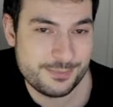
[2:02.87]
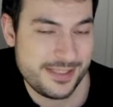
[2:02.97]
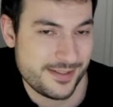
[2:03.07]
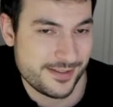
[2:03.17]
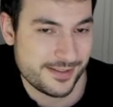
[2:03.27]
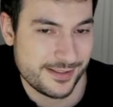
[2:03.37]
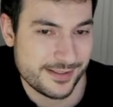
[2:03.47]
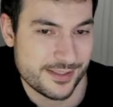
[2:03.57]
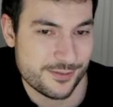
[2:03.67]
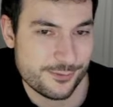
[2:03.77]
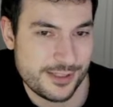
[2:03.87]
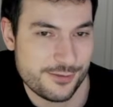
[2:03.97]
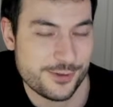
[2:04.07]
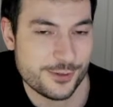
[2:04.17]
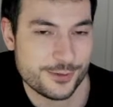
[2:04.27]
Basically gets
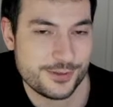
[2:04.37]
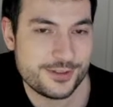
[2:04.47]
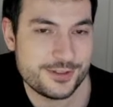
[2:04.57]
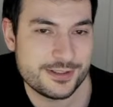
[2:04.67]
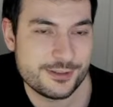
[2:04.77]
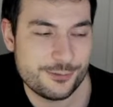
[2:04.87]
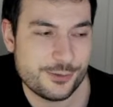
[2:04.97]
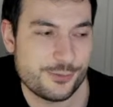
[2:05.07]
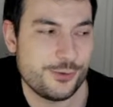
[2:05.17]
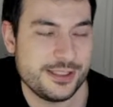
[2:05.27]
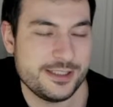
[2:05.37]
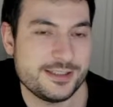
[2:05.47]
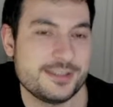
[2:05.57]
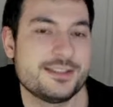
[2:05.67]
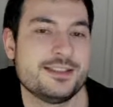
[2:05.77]
5 gold for free,
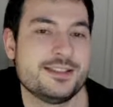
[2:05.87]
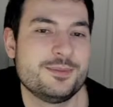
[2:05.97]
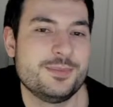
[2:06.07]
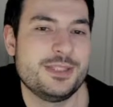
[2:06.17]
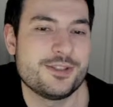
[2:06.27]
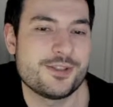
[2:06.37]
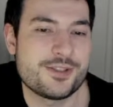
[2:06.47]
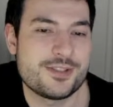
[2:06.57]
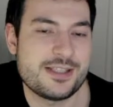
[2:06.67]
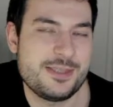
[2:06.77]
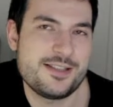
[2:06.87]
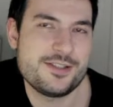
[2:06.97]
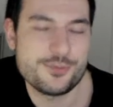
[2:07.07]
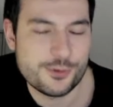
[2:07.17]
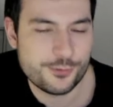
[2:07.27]
because, I mean, it's
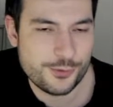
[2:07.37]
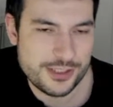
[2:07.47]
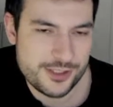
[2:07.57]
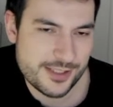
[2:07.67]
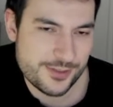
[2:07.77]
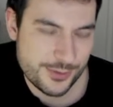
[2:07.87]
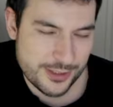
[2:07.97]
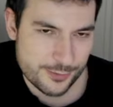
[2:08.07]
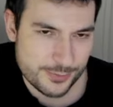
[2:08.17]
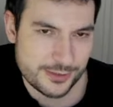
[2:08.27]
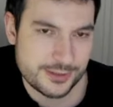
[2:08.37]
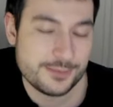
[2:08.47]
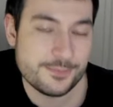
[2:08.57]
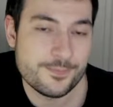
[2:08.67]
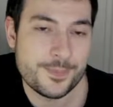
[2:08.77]
not for free, she has 2 hero power,
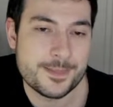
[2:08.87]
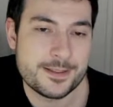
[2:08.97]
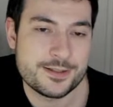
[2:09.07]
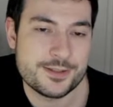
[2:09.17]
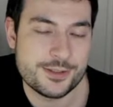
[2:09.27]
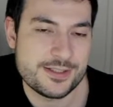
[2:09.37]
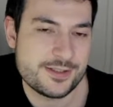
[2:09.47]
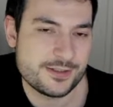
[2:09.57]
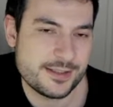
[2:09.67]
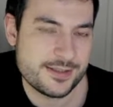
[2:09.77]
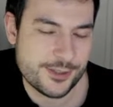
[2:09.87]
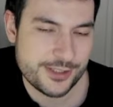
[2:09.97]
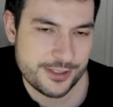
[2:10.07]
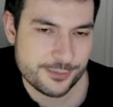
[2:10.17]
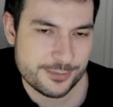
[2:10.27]
so it's her
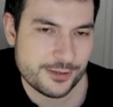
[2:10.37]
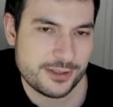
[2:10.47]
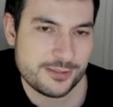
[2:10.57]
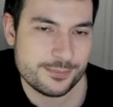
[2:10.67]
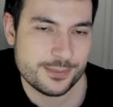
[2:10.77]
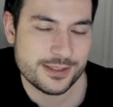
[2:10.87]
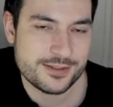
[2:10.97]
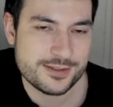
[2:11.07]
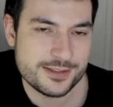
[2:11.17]
hero power, but